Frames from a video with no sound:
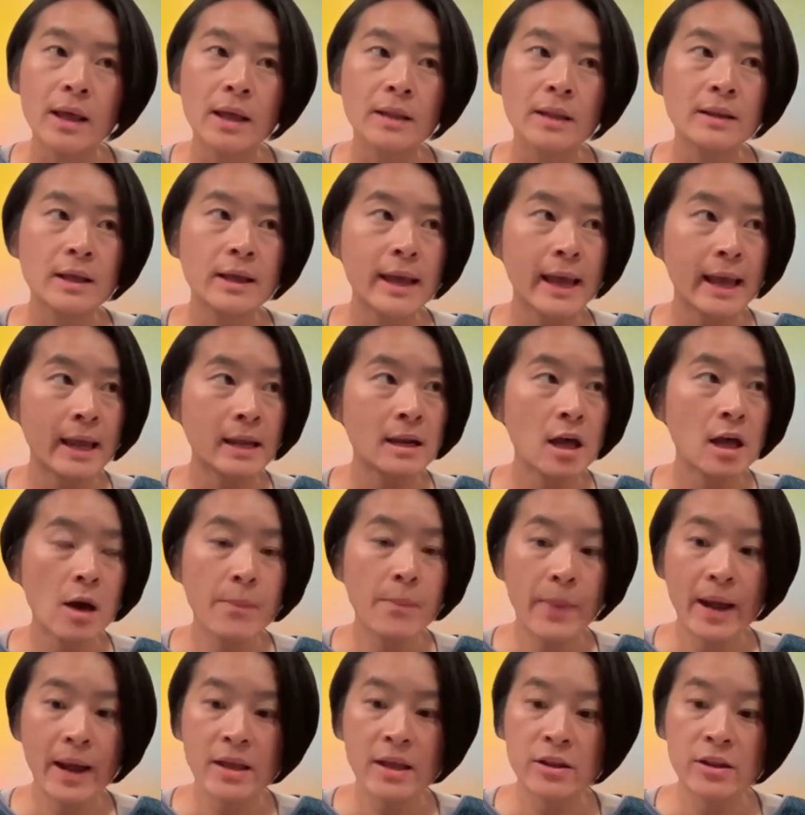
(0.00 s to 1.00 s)
and then end
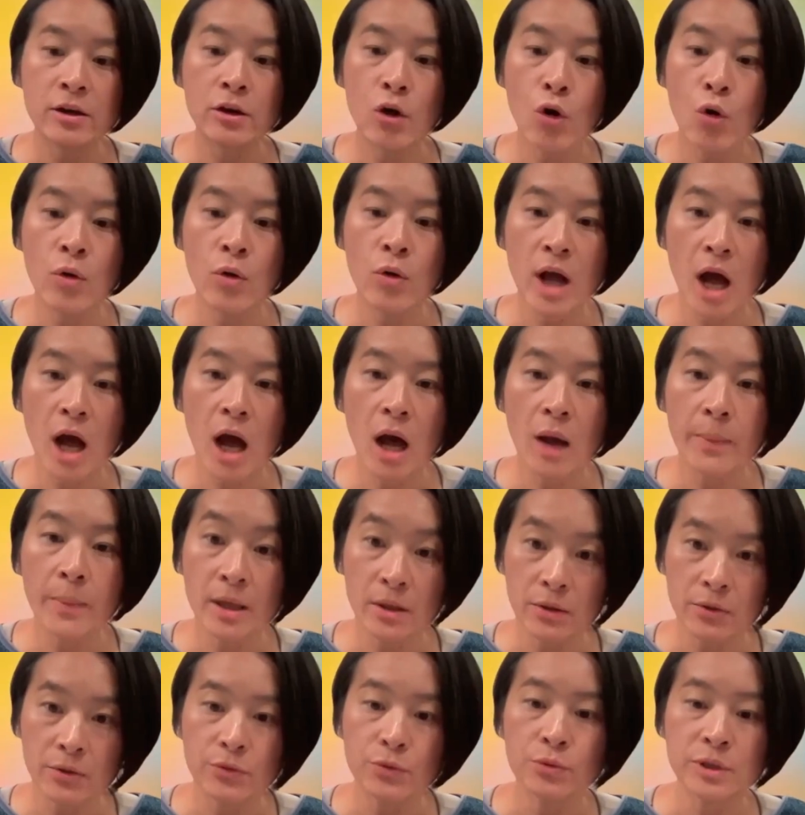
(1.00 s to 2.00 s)
up buy their own
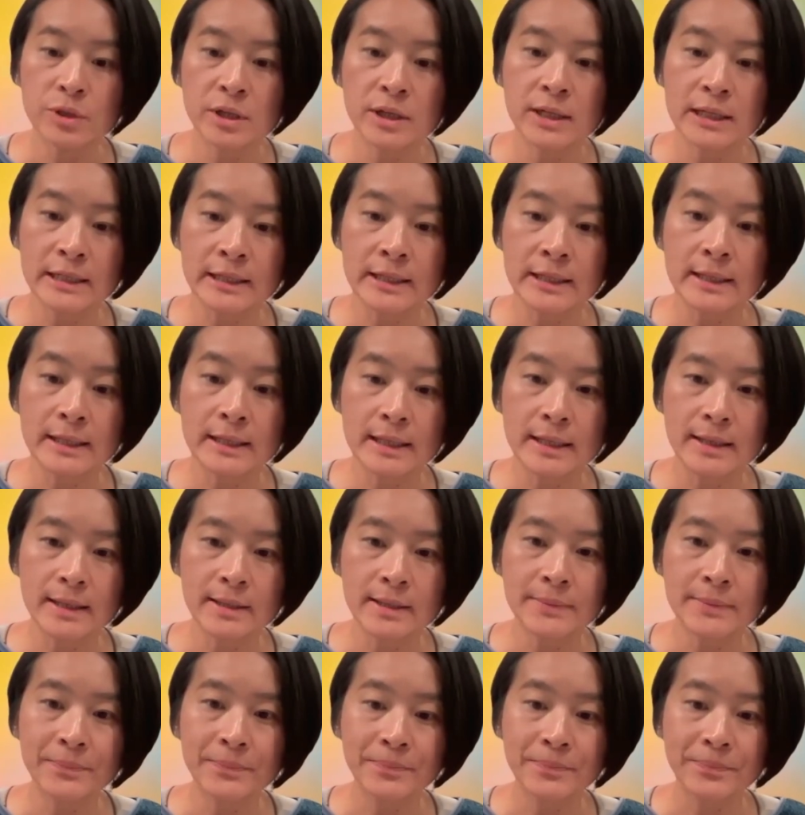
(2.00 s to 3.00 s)
copy through the
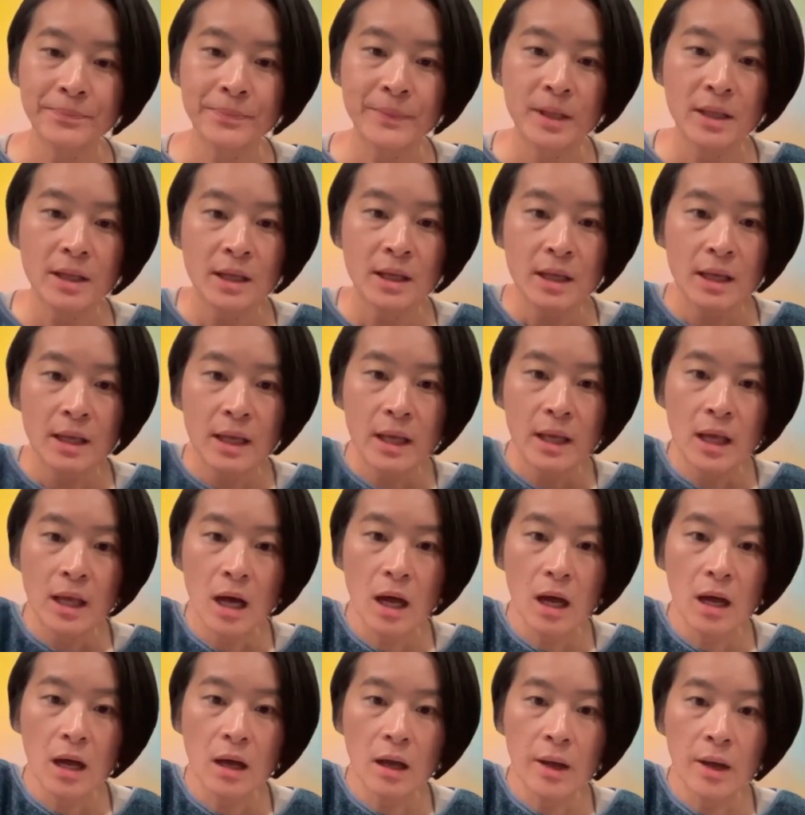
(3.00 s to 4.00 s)
clinic.
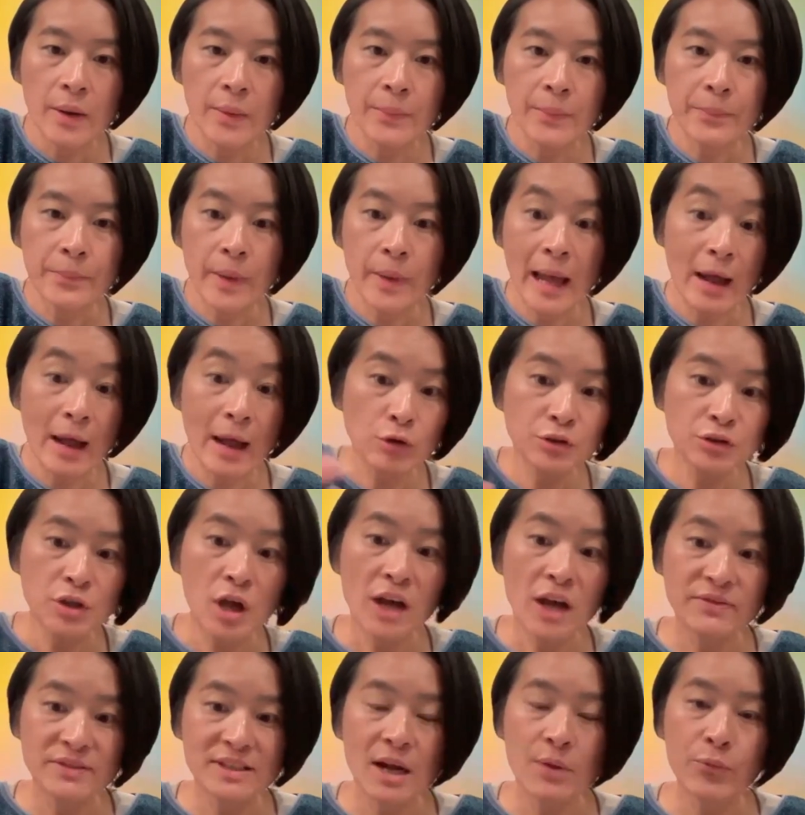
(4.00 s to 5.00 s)
I also
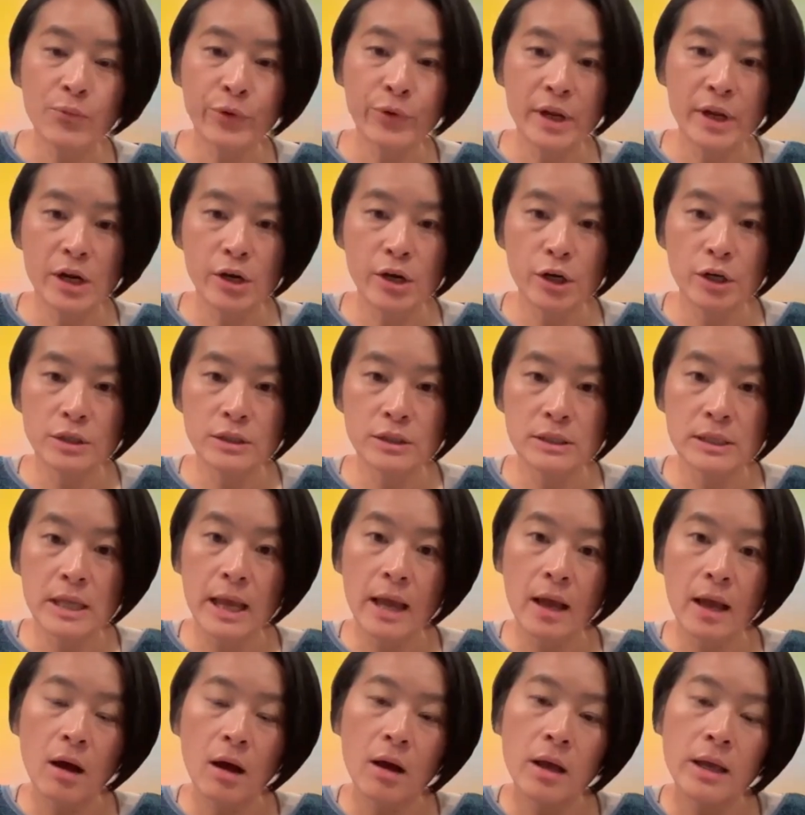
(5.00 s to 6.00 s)
have some readers
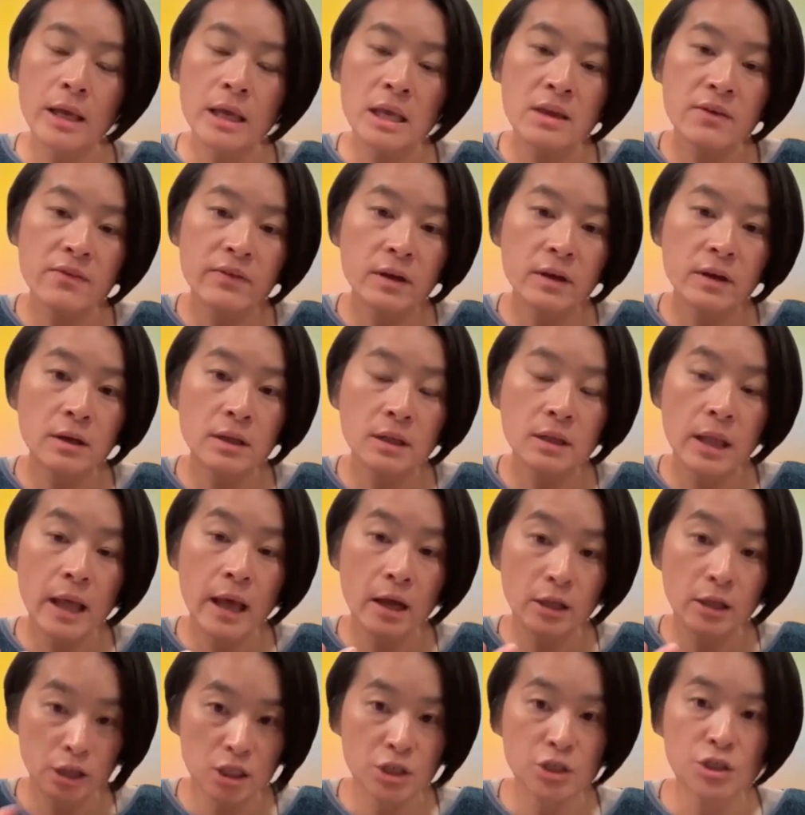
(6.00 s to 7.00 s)
even
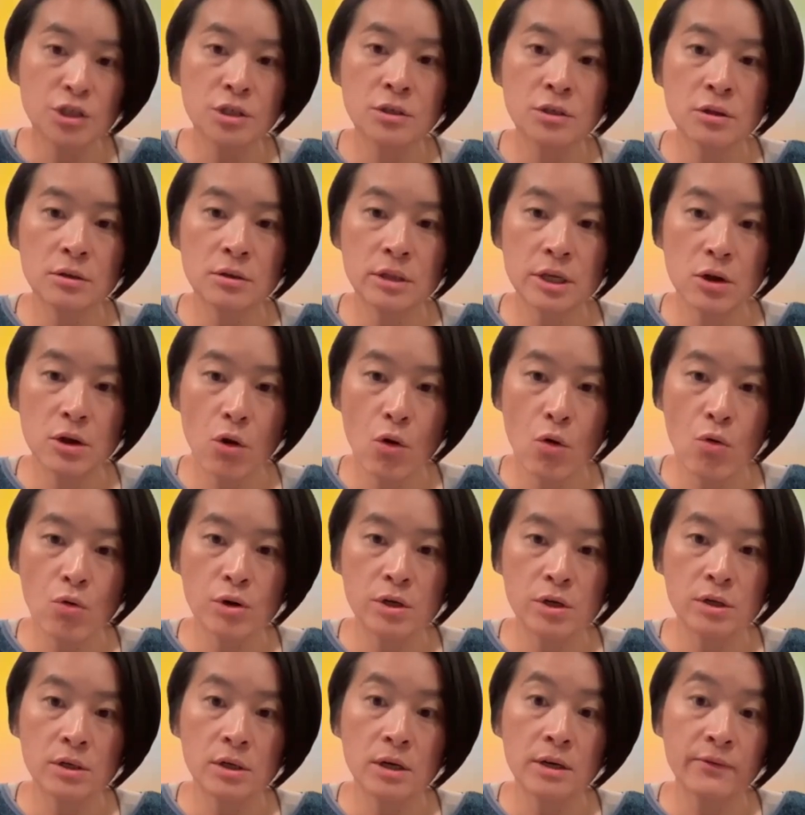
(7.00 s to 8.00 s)
additionally
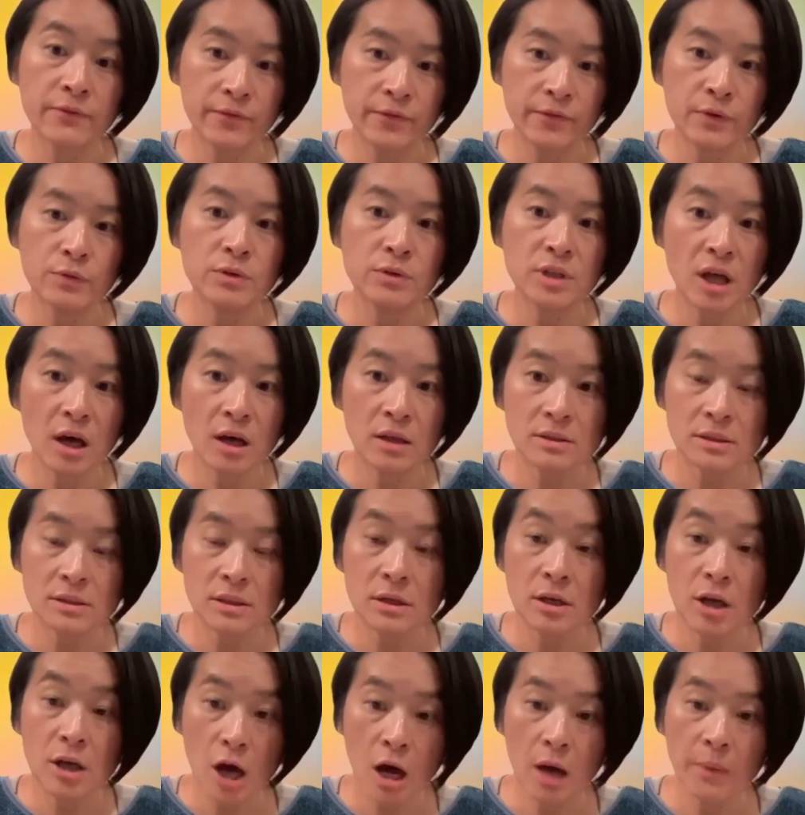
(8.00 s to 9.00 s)
order a few
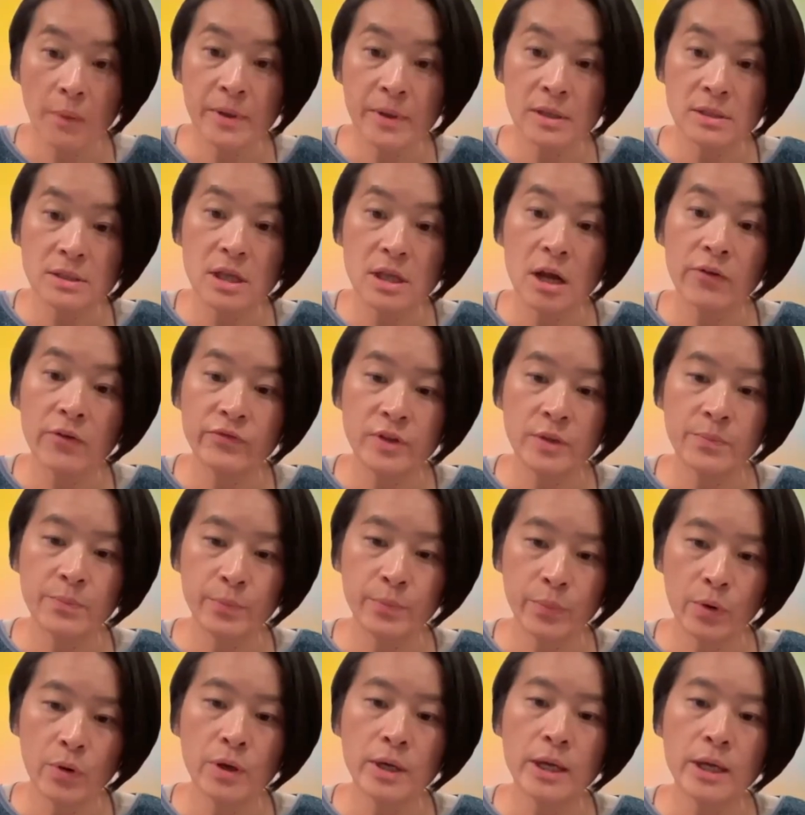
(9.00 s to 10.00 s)
dozen copies of the
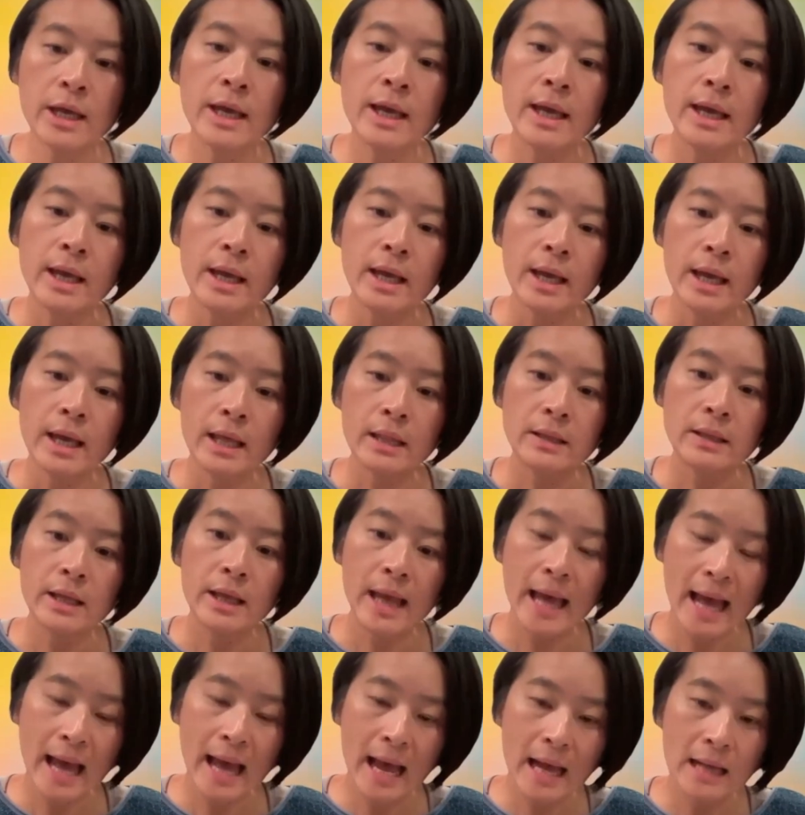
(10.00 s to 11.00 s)
book and
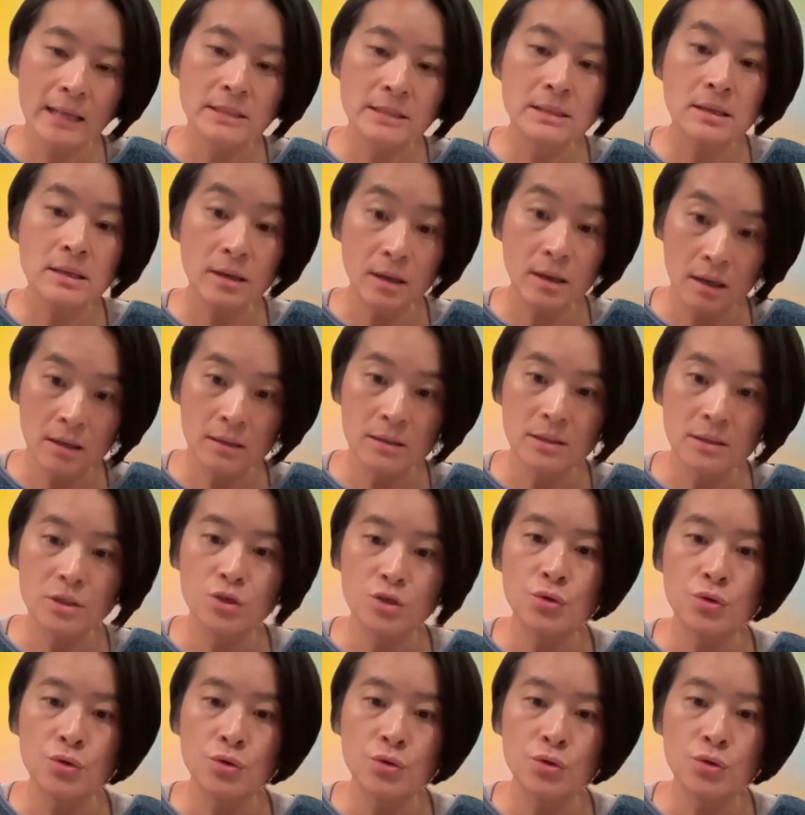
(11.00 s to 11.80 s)
then ask us